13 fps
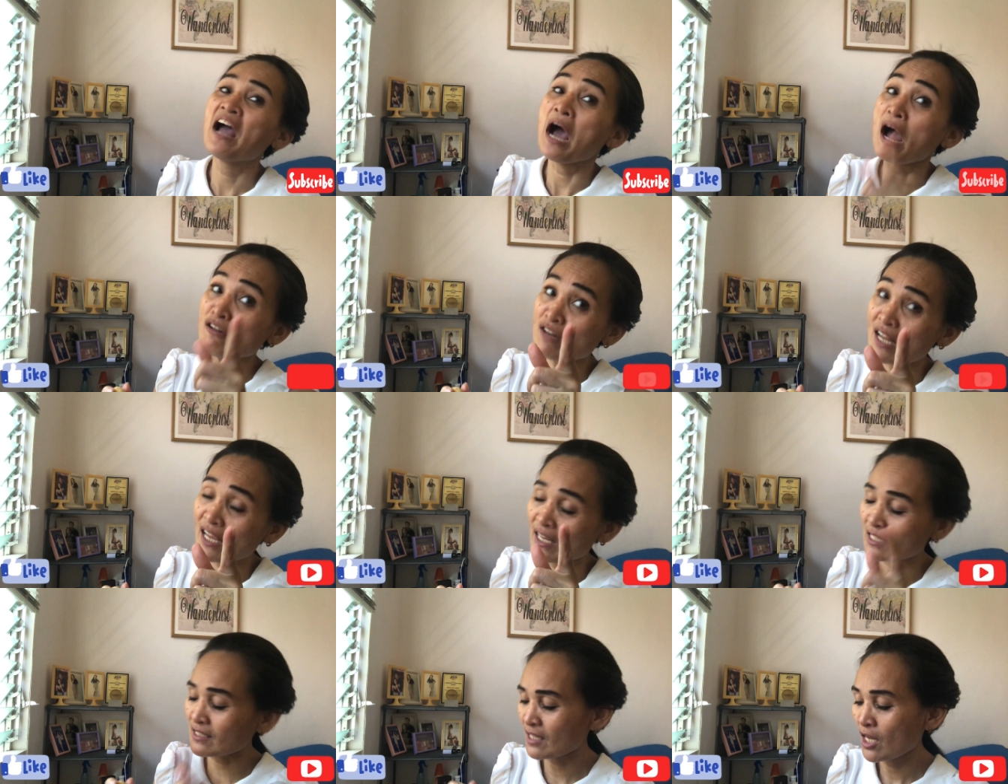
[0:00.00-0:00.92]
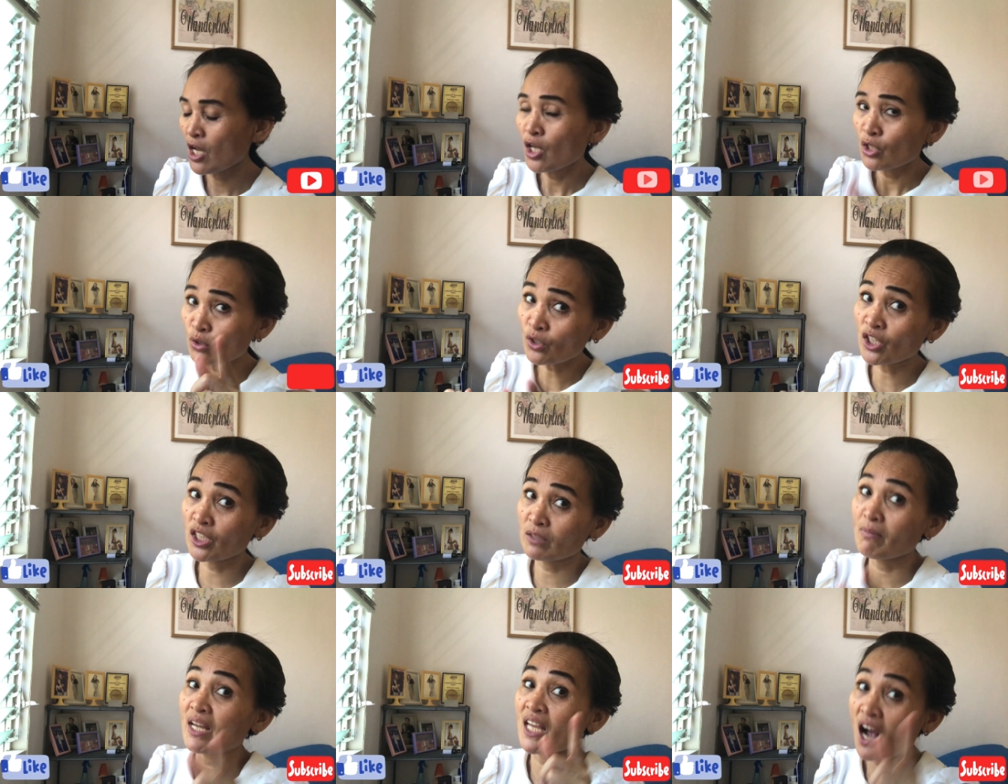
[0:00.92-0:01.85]
unless you hurt
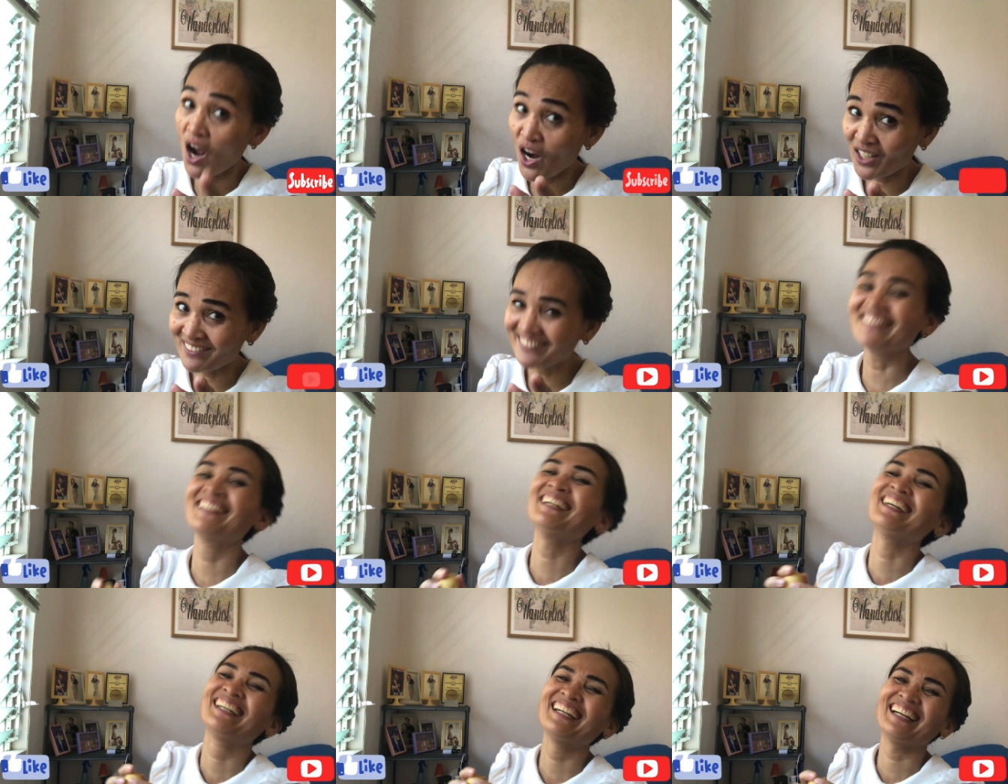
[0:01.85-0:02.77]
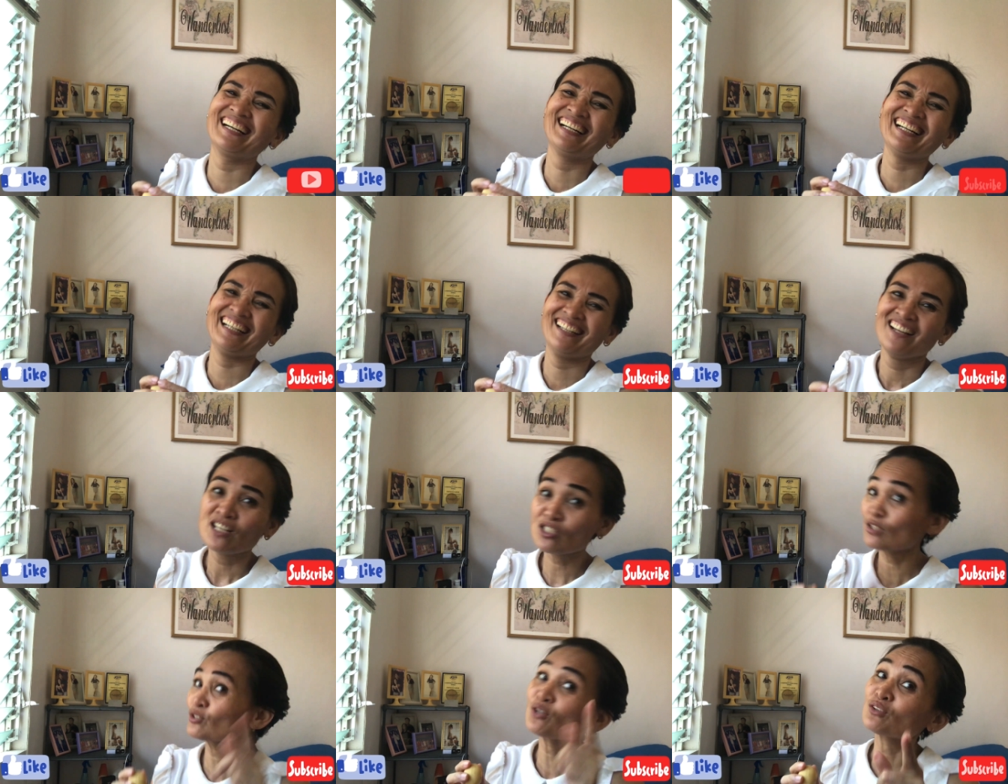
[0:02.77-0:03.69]
my heart.
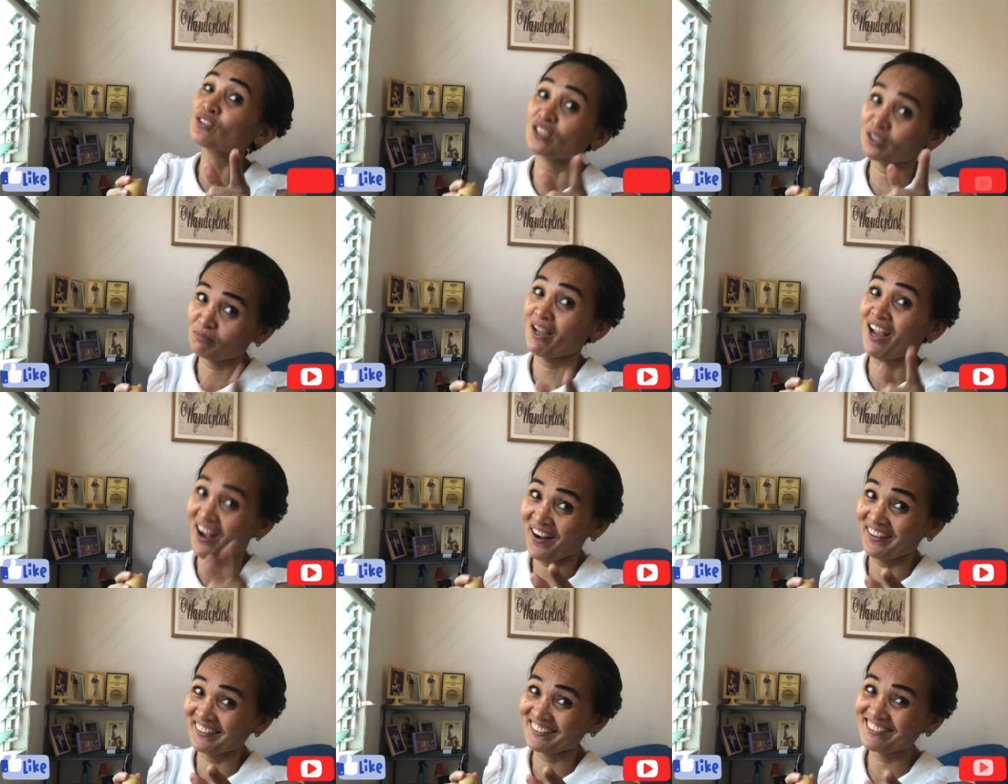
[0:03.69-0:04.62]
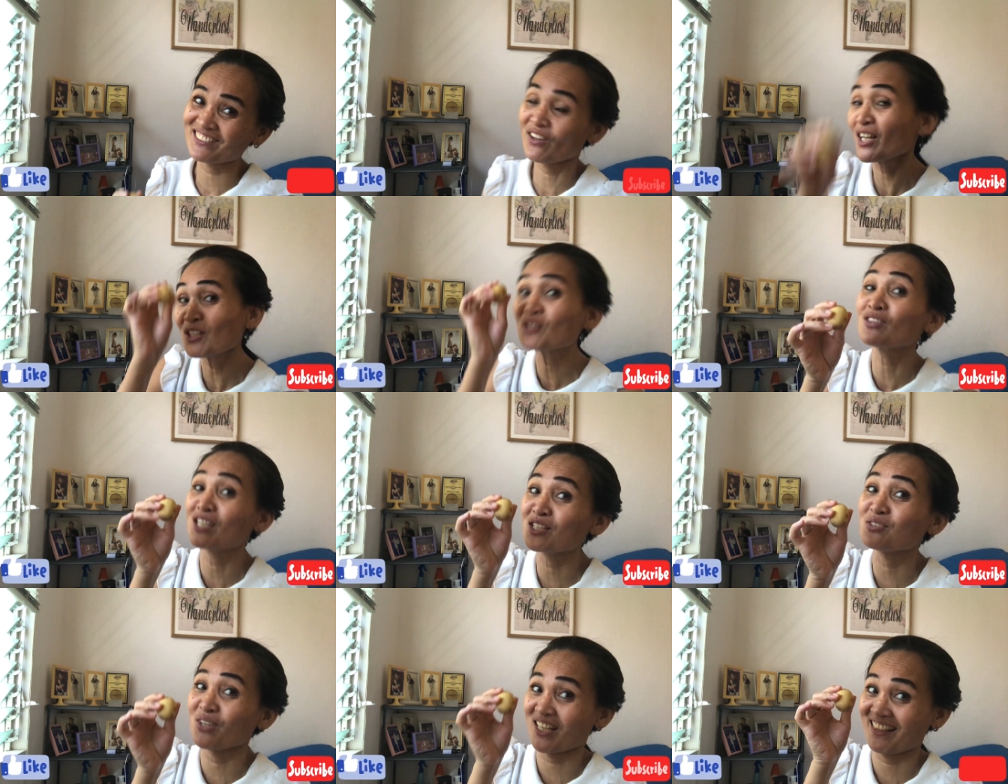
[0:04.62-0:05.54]
So don't hurt my heart. I don't need
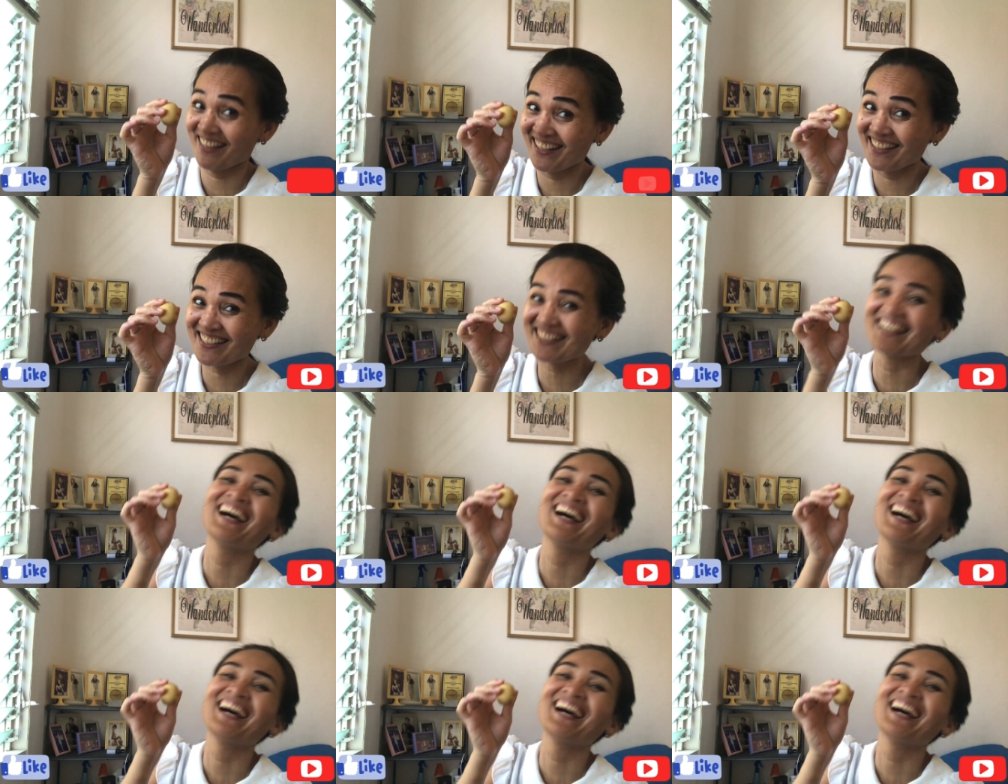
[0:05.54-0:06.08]
to eat this.